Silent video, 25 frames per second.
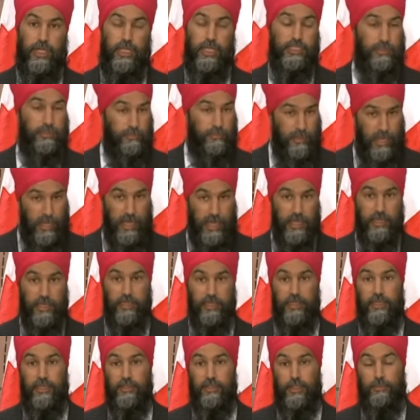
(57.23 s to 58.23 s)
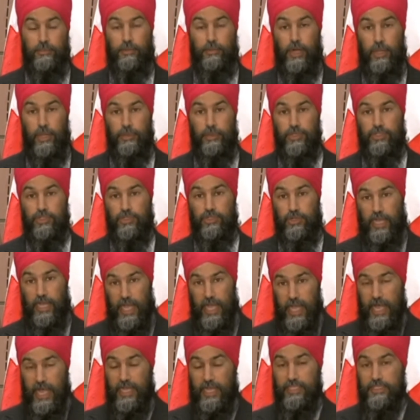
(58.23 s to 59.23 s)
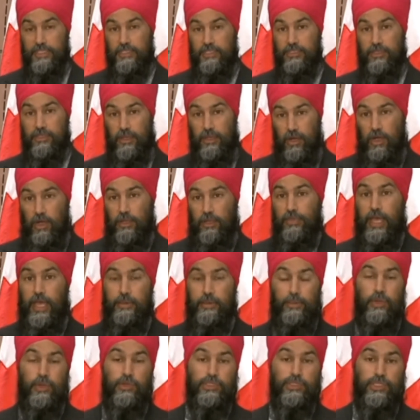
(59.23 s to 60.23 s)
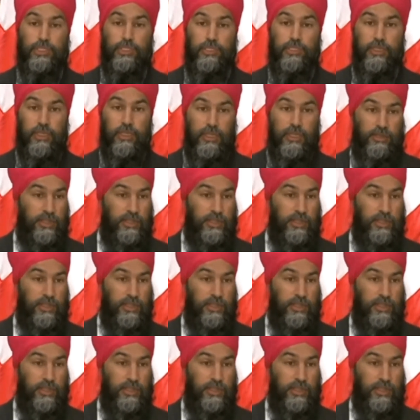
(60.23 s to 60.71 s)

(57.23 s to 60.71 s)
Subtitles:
I demand the Prime Minister act on that motion